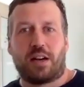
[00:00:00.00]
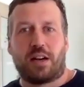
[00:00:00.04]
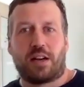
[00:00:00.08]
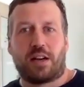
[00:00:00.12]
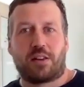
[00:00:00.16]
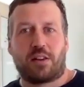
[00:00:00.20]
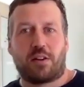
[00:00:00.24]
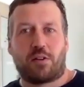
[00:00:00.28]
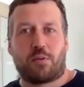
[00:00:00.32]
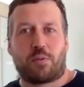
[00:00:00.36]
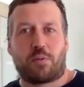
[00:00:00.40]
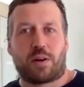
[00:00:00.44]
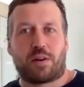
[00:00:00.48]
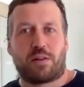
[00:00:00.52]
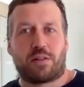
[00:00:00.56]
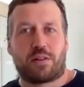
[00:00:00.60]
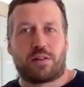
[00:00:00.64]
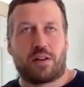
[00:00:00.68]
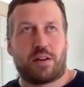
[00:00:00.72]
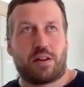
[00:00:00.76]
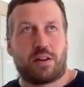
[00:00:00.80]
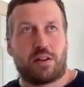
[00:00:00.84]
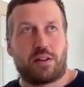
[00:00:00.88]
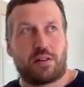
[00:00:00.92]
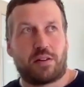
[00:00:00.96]
And where
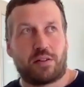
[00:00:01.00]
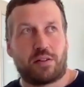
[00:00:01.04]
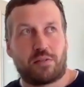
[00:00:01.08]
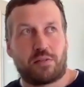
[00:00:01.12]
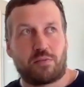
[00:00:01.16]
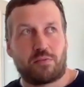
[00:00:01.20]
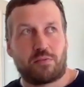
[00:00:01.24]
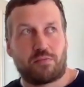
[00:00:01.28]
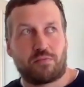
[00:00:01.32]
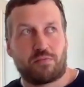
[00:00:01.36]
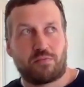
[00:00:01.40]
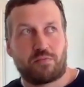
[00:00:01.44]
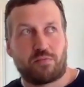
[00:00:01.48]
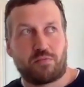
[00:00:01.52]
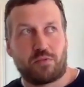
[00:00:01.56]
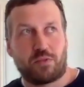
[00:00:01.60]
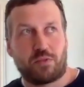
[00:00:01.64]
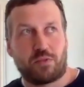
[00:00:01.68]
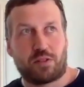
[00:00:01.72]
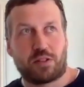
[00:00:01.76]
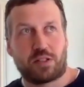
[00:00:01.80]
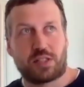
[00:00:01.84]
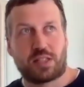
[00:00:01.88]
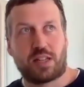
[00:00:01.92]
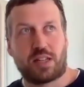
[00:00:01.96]

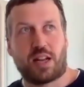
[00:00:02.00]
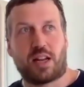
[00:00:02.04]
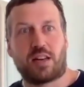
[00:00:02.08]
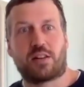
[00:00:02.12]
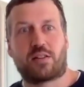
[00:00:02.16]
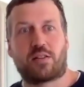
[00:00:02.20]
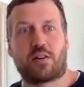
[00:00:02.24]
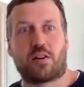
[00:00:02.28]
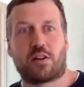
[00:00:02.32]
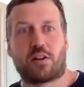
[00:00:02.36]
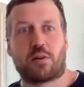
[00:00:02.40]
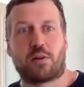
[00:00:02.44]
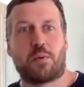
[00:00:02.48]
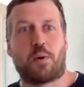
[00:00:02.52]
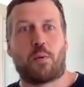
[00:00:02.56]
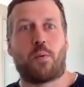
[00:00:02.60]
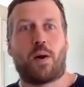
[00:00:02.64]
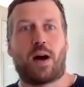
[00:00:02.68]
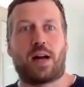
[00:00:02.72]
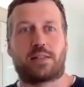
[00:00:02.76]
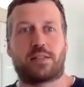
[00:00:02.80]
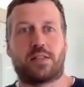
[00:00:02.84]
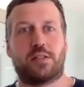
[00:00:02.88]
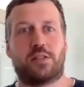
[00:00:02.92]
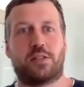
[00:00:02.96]
there's a lot of talk about
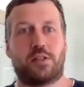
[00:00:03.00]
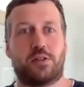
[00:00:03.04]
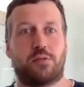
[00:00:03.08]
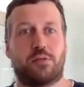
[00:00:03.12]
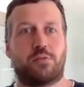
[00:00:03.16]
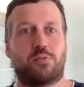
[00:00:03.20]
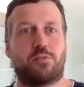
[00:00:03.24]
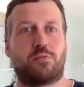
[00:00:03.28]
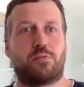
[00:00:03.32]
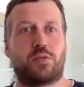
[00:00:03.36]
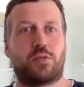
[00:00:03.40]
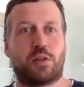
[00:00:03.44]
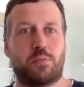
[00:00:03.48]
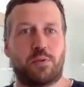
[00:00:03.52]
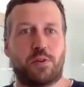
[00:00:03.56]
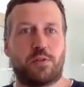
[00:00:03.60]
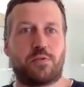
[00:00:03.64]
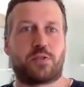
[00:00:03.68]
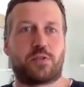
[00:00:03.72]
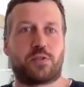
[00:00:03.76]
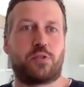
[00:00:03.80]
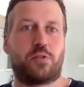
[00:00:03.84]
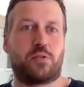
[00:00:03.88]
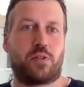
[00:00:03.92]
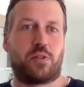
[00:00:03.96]
what to do to
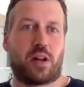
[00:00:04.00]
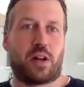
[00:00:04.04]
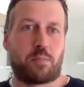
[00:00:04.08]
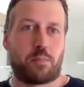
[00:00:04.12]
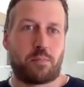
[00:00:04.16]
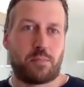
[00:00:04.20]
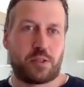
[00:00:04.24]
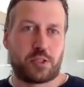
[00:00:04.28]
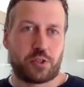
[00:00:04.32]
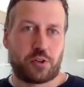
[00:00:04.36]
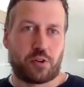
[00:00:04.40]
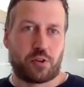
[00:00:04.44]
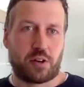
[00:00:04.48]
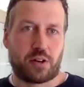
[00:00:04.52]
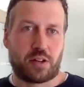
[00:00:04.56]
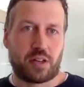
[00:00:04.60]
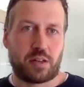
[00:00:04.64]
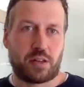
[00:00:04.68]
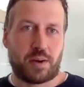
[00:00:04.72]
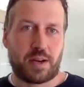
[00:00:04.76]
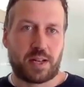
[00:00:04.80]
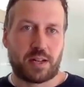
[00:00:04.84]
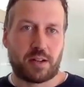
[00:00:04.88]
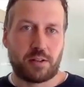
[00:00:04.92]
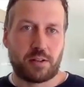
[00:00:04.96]
move through the
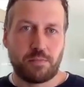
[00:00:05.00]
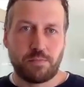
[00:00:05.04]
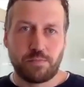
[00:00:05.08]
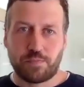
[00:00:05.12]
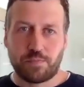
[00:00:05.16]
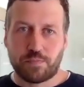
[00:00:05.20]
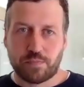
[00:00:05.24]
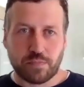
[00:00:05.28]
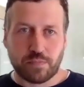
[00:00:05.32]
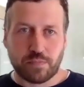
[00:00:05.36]
maturity model.